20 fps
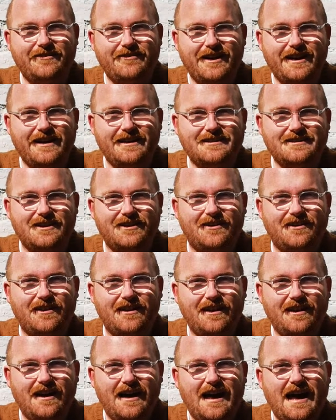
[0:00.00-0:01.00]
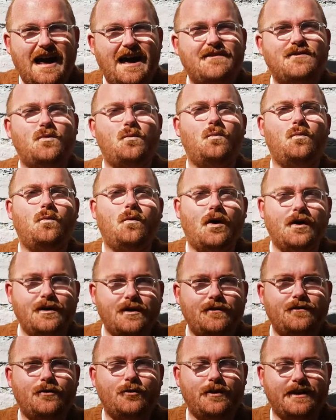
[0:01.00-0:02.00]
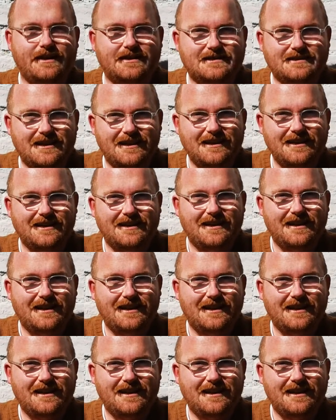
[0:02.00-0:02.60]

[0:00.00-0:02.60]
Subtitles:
really soon. Have a wonderful Easter,